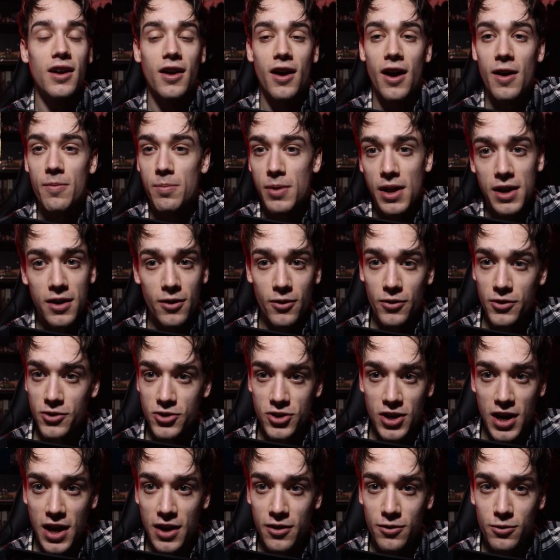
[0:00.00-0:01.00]
I've played it on the
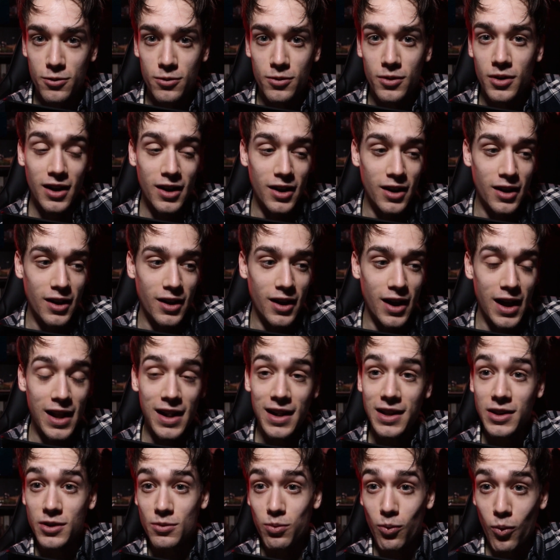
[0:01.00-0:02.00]
channel at
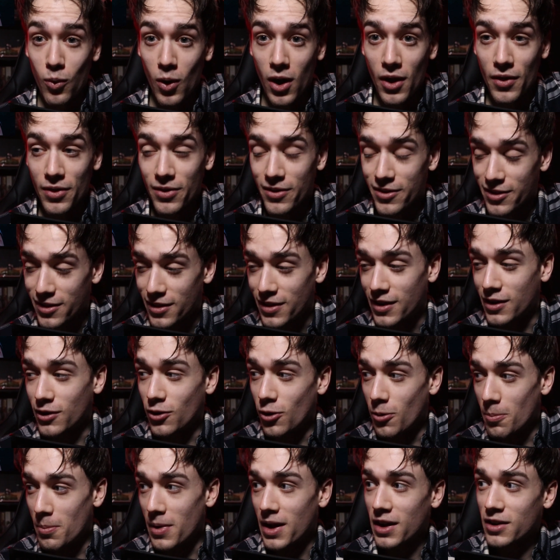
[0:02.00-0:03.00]
least once and then
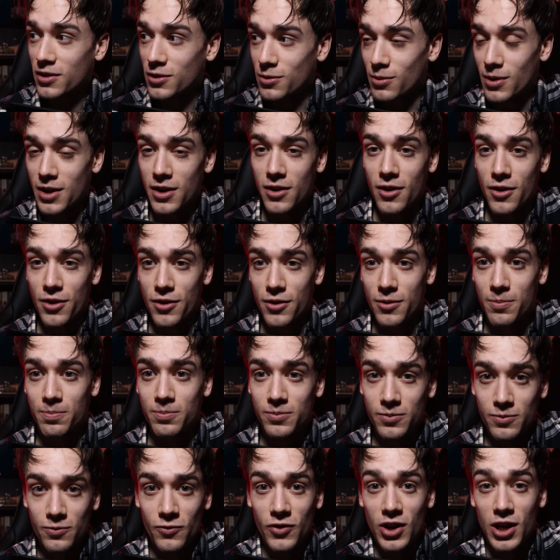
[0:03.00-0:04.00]
gone back to it in other
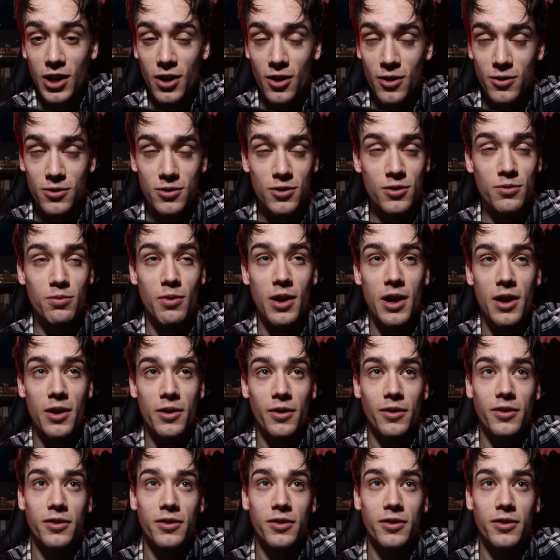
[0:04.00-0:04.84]
videos as well.